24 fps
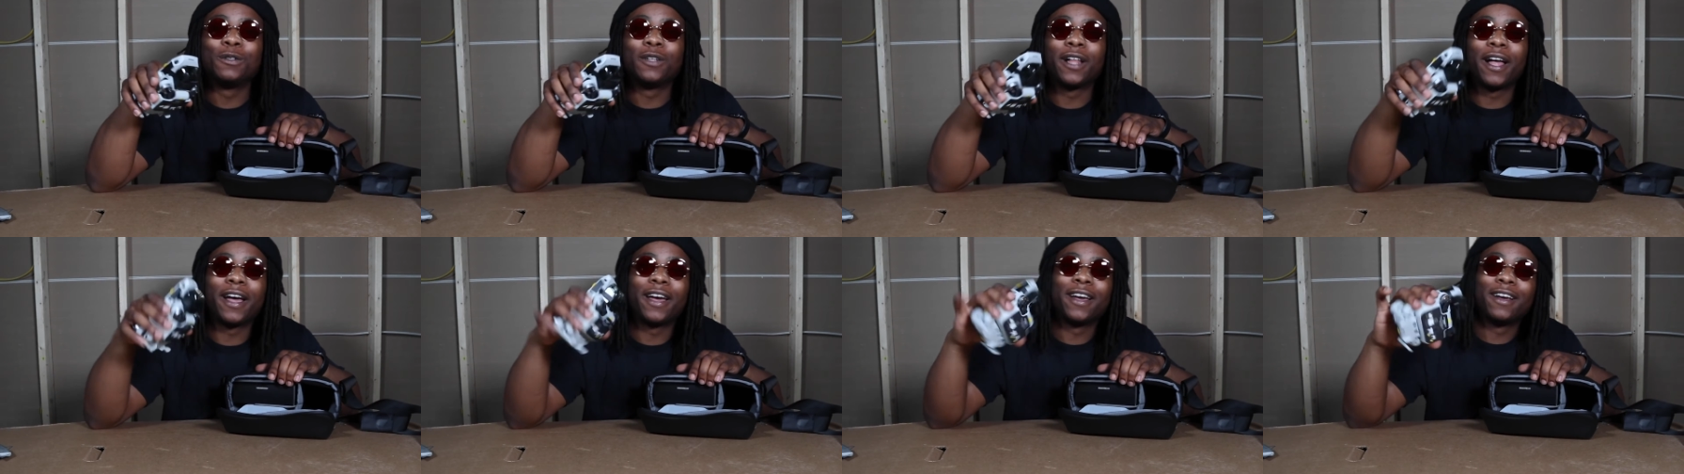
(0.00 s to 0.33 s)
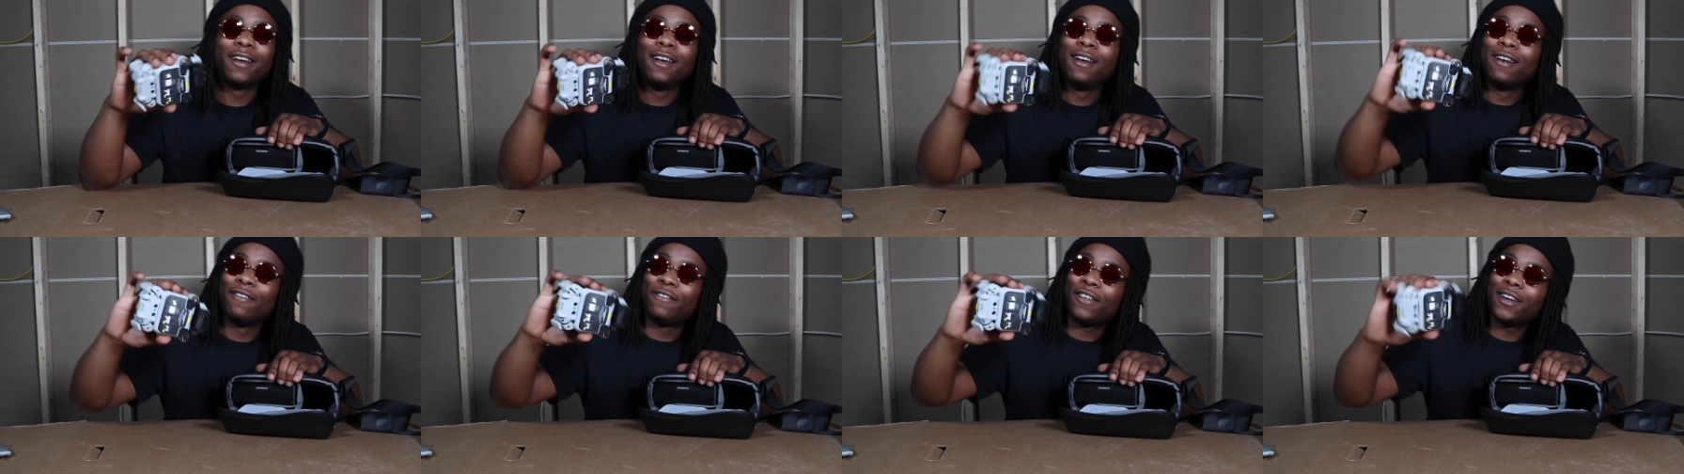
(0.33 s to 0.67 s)
Like,
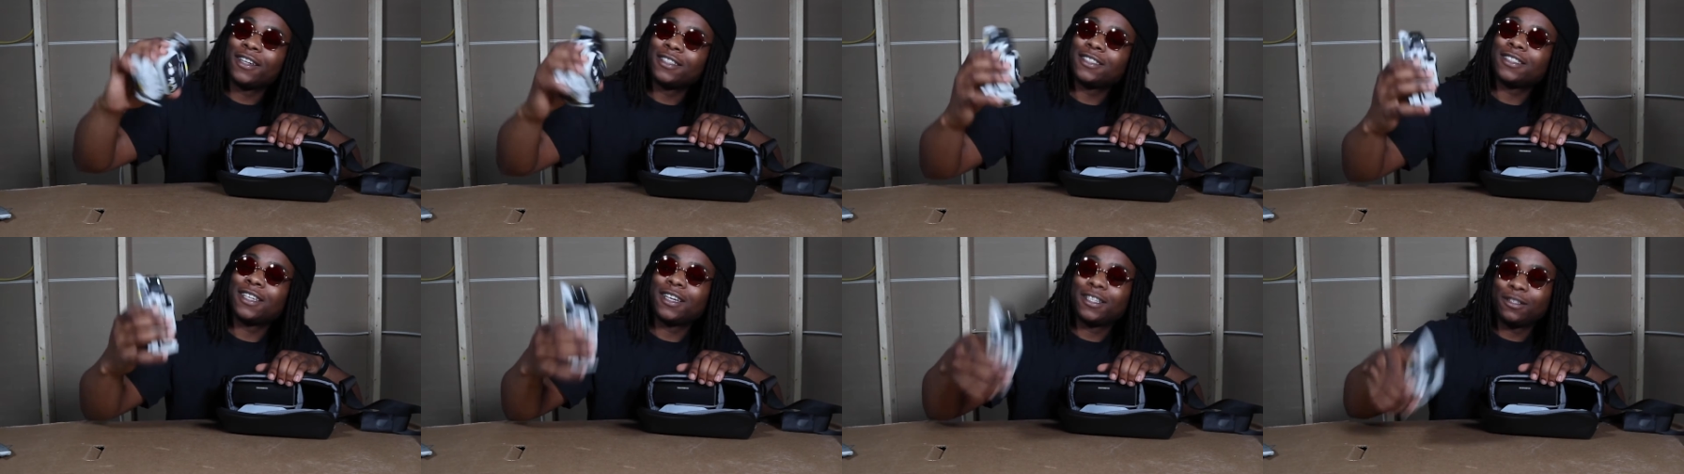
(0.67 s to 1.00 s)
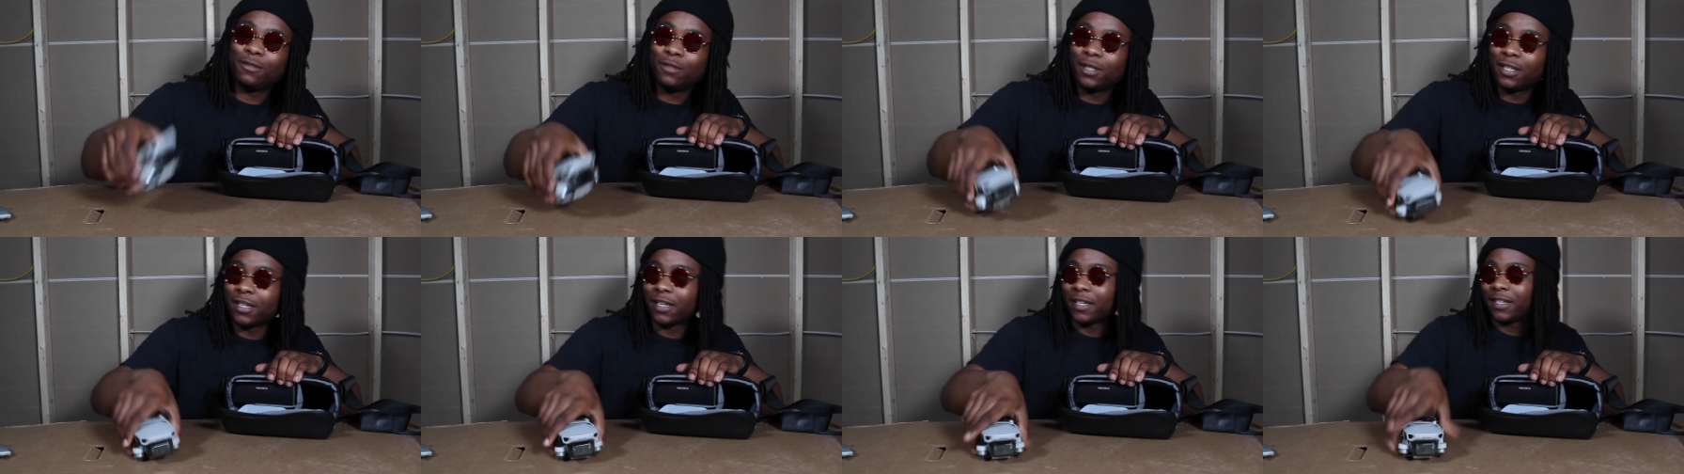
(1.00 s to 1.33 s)
first thing you
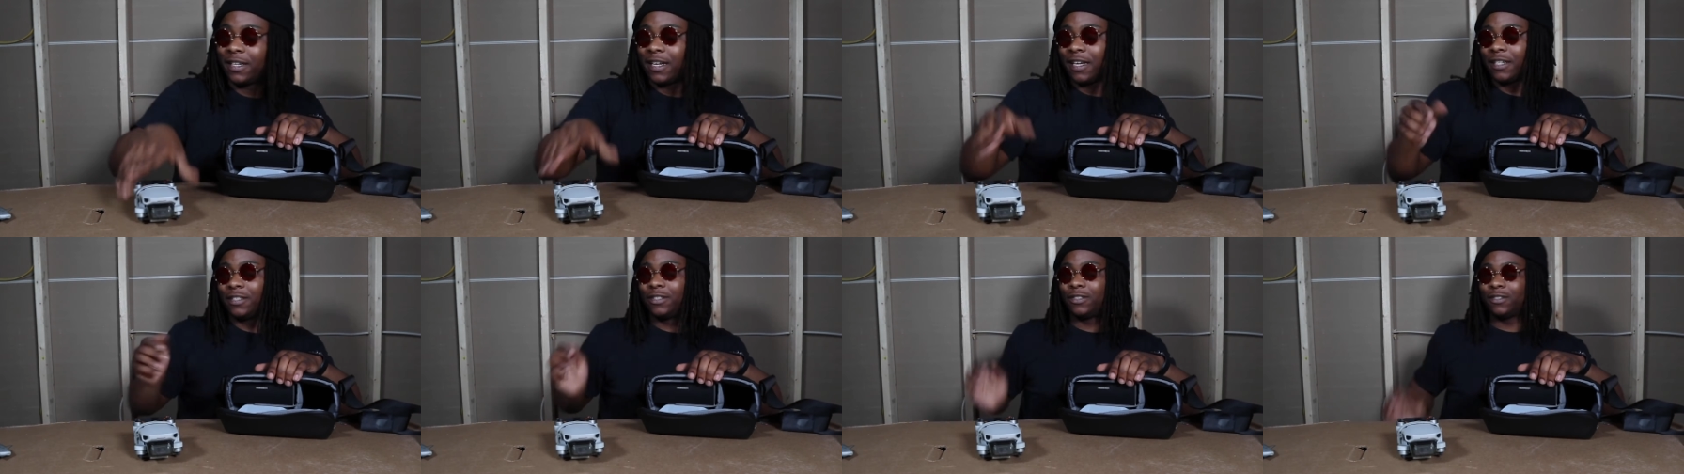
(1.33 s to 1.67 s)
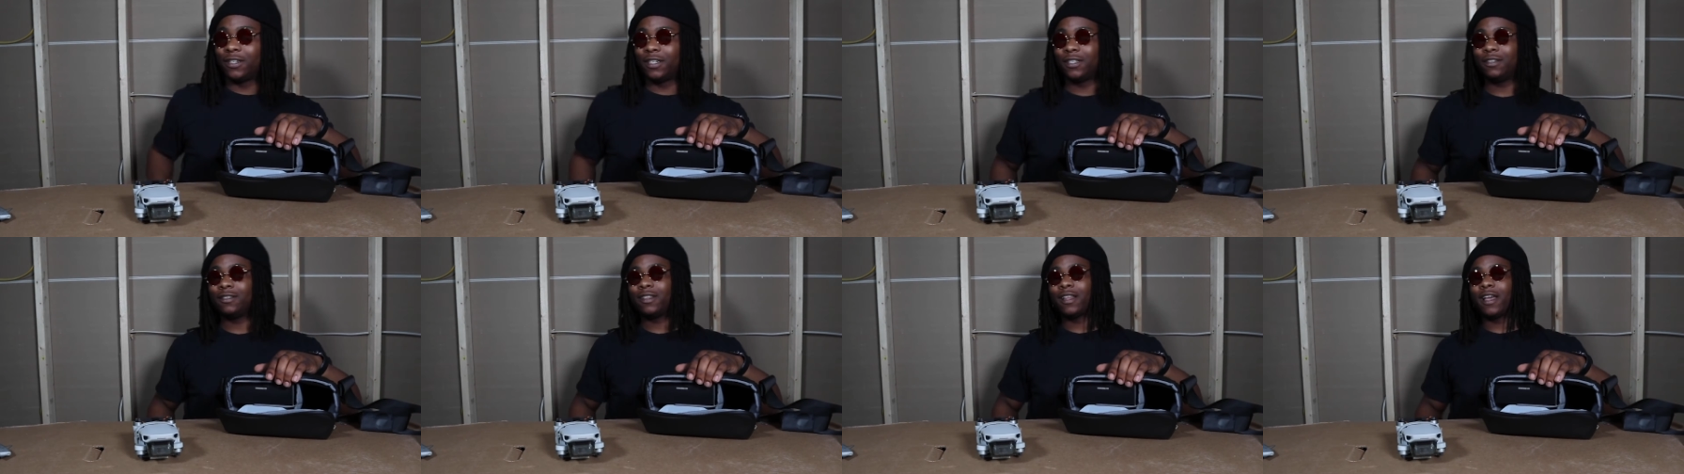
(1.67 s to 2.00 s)
look at that
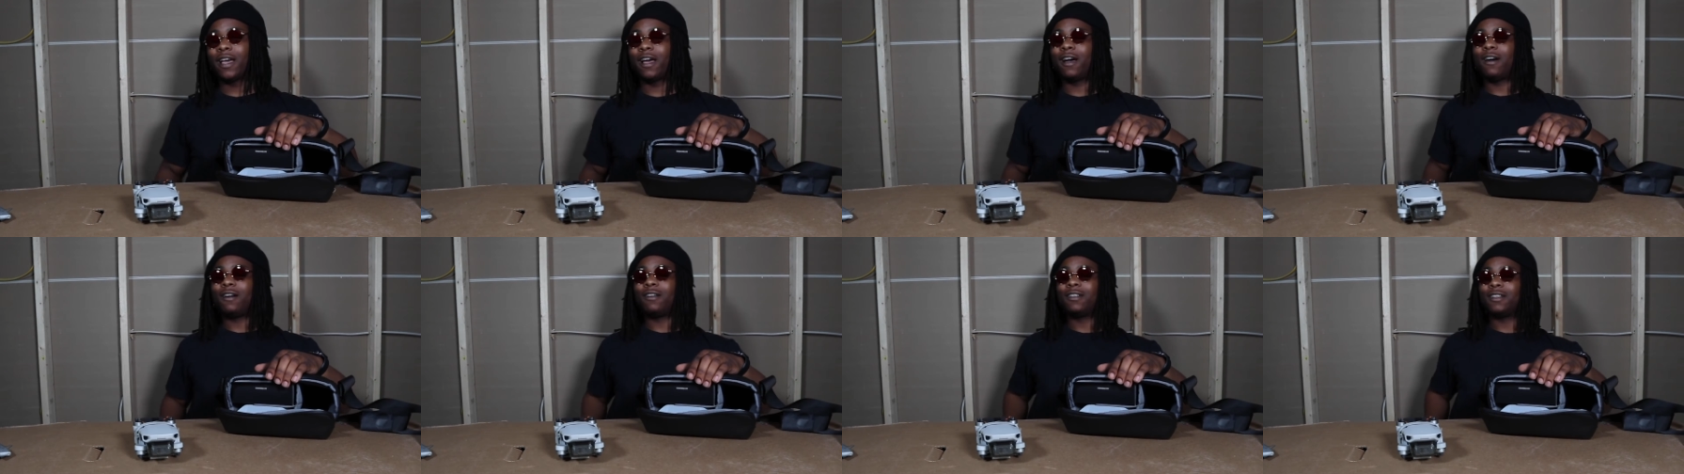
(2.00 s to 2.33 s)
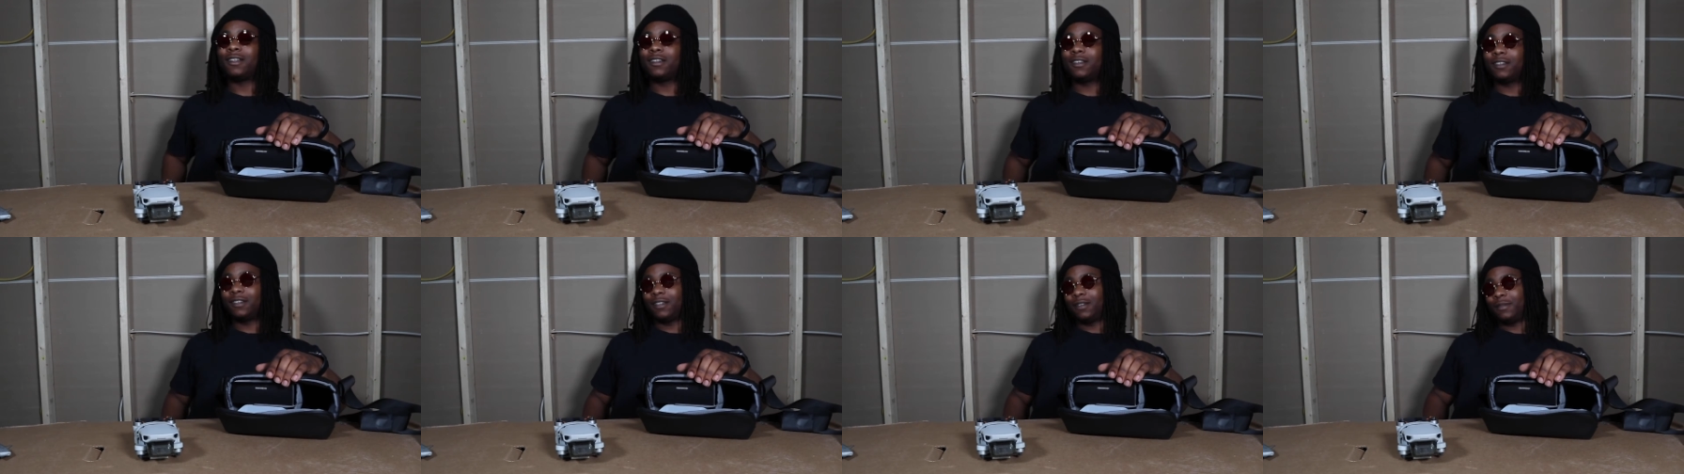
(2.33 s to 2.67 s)
joint, you like, hold
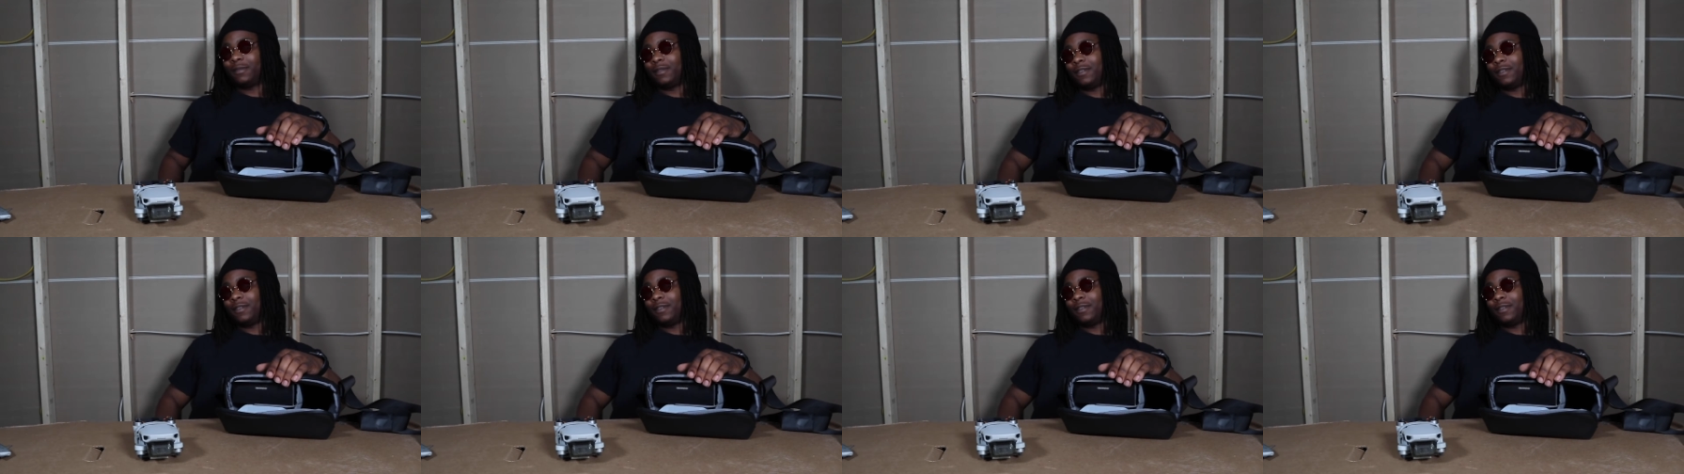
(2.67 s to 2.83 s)
up.